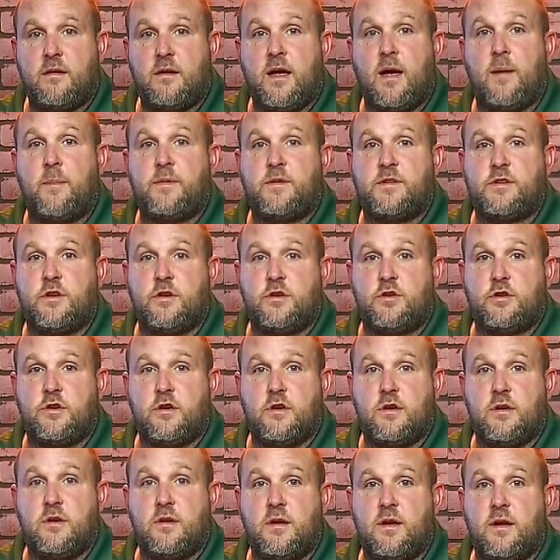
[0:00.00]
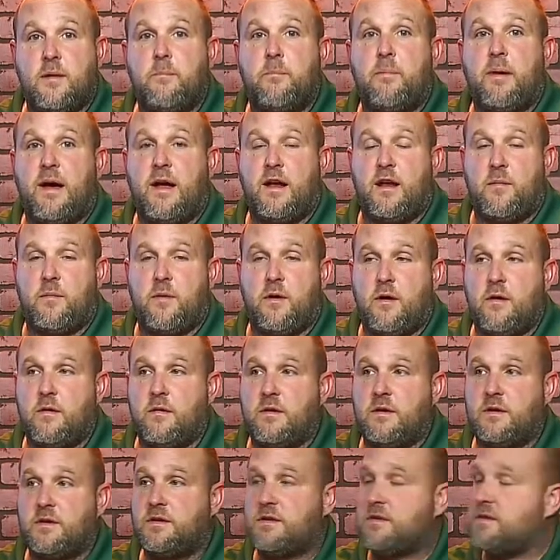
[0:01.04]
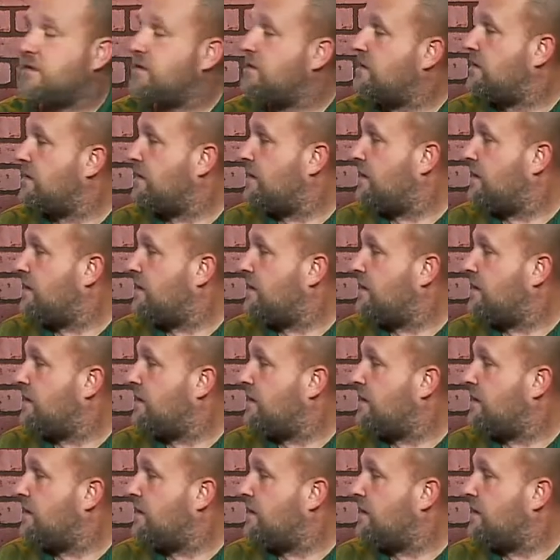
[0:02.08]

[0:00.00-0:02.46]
composition and bottom hardness.